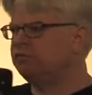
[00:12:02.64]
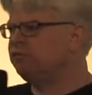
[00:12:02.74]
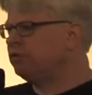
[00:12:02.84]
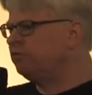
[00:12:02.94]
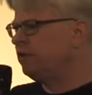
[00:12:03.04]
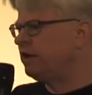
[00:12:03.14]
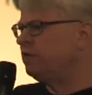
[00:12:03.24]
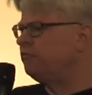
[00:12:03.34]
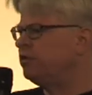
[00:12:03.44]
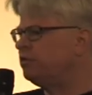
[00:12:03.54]
If any
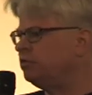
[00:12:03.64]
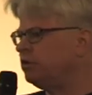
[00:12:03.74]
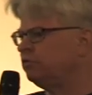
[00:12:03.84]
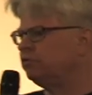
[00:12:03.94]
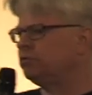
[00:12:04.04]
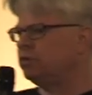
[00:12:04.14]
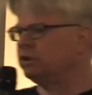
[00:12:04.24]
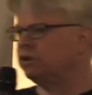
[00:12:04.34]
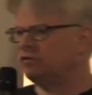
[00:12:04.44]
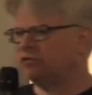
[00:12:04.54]
of you use
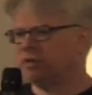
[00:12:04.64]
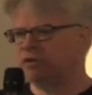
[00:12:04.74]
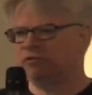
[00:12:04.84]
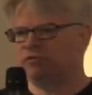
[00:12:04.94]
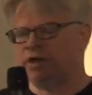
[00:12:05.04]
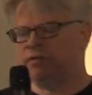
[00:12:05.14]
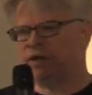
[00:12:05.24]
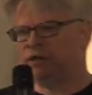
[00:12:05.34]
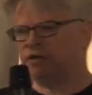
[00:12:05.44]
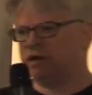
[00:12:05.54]
Twitter as a means of
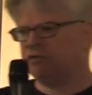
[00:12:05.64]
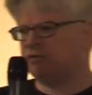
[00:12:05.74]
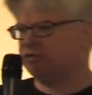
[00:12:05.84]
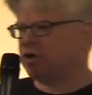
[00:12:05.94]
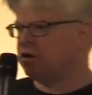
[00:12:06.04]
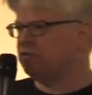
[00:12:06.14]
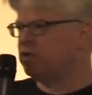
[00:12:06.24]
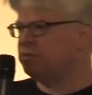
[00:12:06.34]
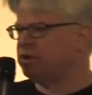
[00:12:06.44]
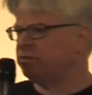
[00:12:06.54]
keeping in touch with kind of
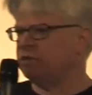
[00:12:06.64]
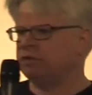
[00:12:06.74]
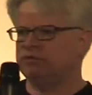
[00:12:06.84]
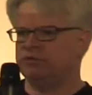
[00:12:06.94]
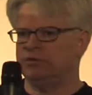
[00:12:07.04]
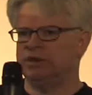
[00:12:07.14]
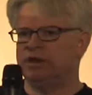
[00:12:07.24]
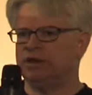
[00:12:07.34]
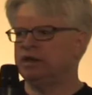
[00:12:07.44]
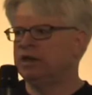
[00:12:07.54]
what people are
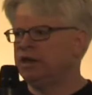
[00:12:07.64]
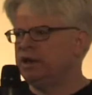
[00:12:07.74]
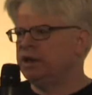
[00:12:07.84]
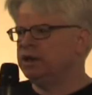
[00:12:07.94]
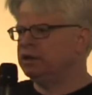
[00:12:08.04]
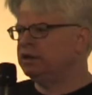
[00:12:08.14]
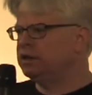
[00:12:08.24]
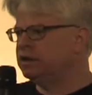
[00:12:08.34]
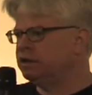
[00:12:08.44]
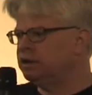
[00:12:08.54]
doing
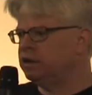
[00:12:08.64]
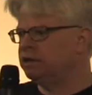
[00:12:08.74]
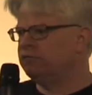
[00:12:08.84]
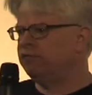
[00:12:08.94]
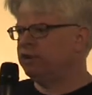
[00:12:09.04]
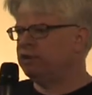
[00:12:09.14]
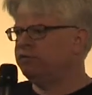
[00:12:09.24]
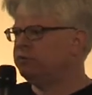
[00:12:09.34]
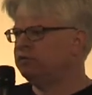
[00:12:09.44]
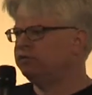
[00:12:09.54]
in the field,
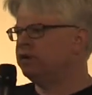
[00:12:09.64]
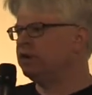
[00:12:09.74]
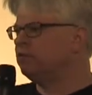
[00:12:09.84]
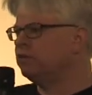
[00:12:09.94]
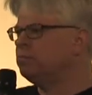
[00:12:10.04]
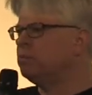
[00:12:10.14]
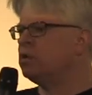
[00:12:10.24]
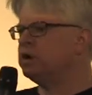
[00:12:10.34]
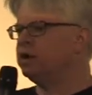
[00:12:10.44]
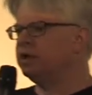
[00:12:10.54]
the museum, every
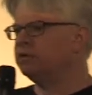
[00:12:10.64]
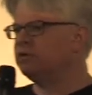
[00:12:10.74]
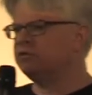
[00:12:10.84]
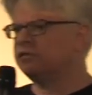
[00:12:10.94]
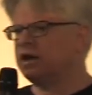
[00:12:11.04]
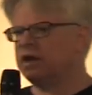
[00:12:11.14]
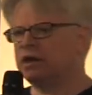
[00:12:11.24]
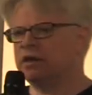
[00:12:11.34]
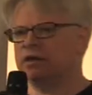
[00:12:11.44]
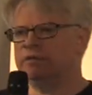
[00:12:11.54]
morning there's
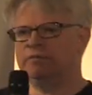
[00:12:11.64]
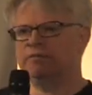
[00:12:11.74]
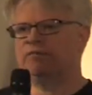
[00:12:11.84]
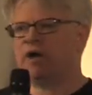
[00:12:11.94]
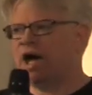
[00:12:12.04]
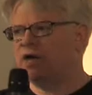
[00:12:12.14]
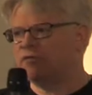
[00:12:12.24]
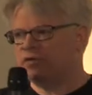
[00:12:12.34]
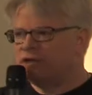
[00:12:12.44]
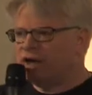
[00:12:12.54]
like 5
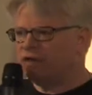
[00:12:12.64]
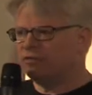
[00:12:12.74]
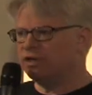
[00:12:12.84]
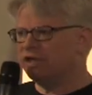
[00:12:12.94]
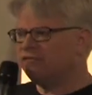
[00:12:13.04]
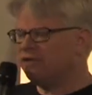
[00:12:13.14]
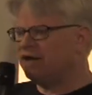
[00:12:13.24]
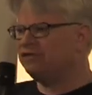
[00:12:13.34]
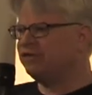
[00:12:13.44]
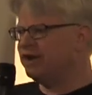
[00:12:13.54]
to 10 really
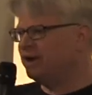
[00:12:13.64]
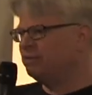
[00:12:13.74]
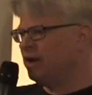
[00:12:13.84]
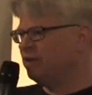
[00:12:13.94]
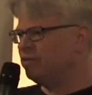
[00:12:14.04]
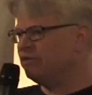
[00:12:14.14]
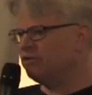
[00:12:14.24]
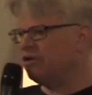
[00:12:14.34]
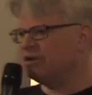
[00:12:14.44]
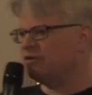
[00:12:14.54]
fascinating papers,
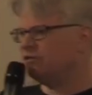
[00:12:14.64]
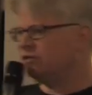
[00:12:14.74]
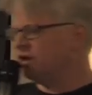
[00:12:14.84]
articles,